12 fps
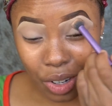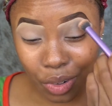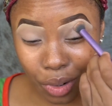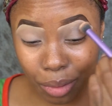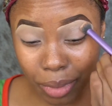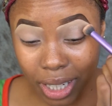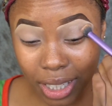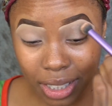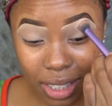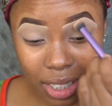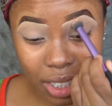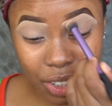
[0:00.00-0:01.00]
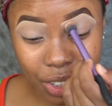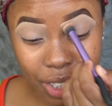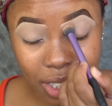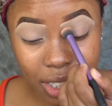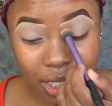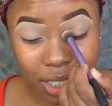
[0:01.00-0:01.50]
when my concealer
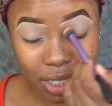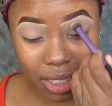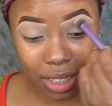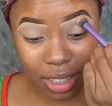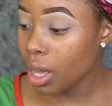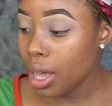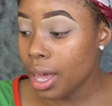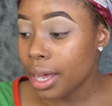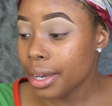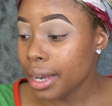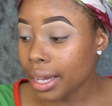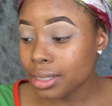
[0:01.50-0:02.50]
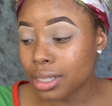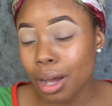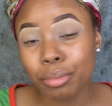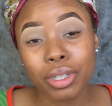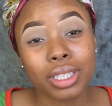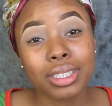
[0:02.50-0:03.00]
creases. Next,
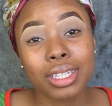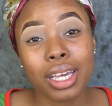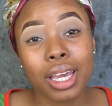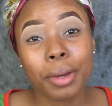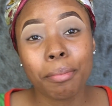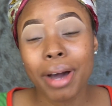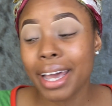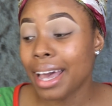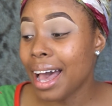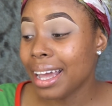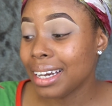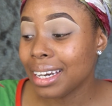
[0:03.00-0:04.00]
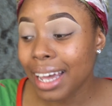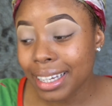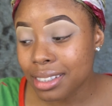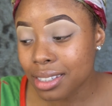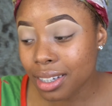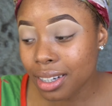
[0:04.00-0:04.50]
I'm gonna take my
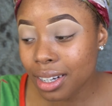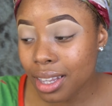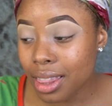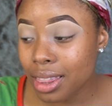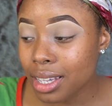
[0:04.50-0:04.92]
highlighter.